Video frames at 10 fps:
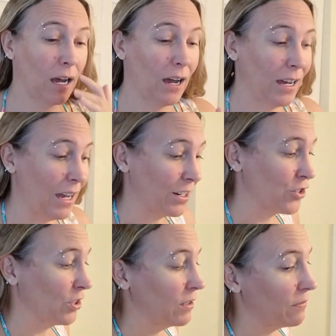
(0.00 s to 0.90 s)
I
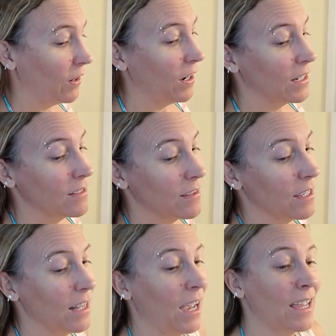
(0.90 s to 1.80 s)
actually find
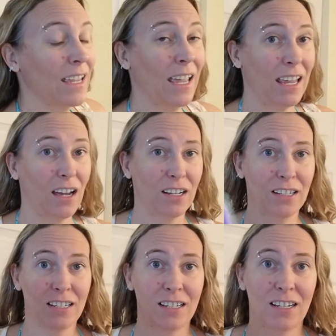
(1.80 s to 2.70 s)
that I
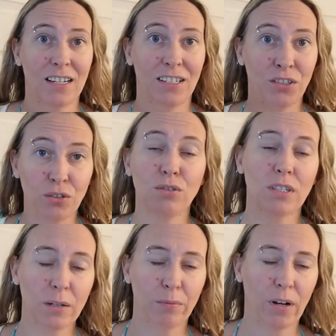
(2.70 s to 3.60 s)
can use
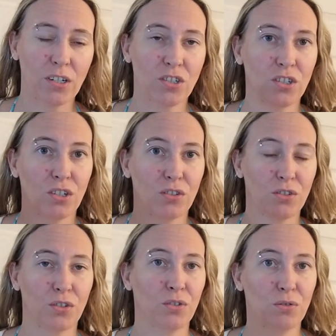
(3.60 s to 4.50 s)
a brush
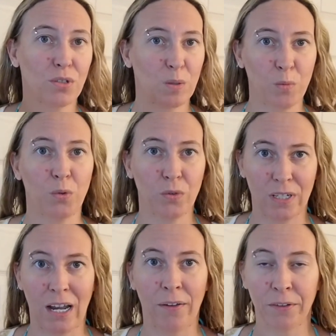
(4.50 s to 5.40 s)
to smooth
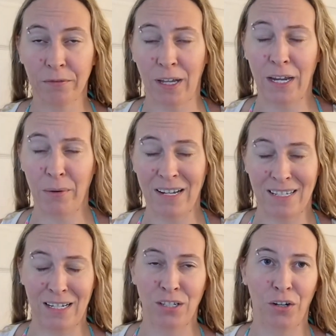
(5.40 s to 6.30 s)
down the
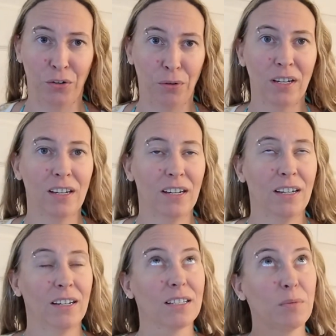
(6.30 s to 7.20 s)
flyaways. I know
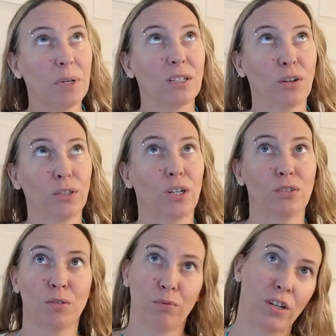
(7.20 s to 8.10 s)
it's a big no-no
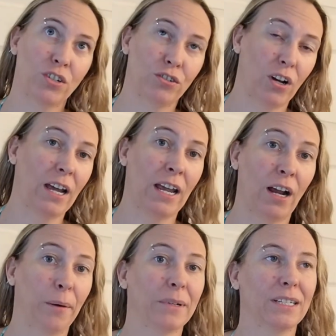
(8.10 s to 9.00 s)
to brush your dry
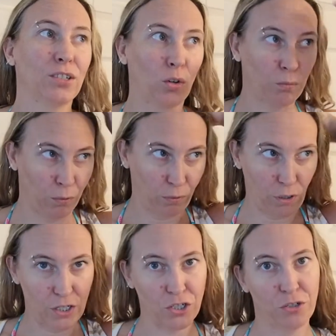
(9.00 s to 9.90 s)
hair, but I don't
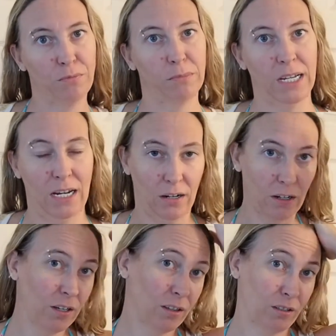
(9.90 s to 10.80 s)
brush my hair.
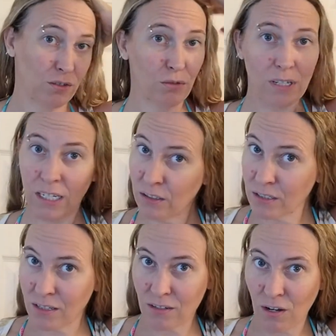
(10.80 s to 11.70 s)
There's no
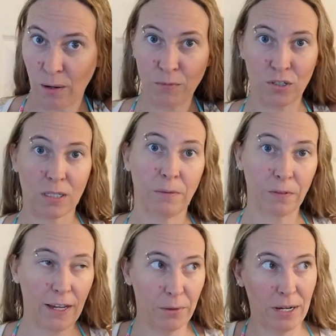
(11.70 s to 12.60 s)
tangles at the top, just some
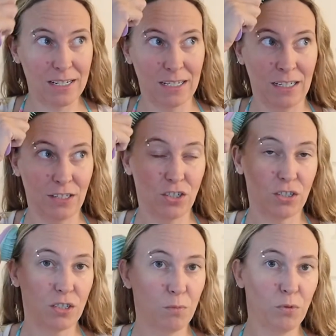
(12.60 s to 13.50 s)
flyaways, and I
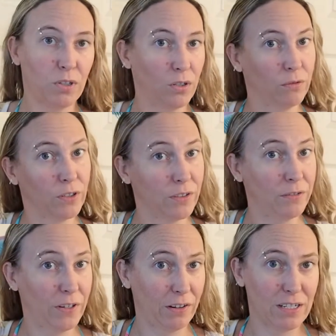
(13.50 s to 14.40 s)
just smooth it over the
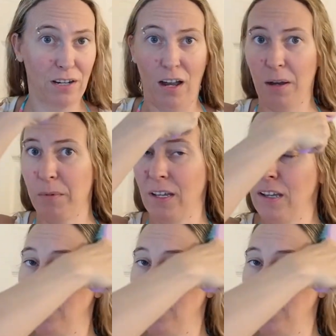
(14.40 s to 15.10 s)
very top,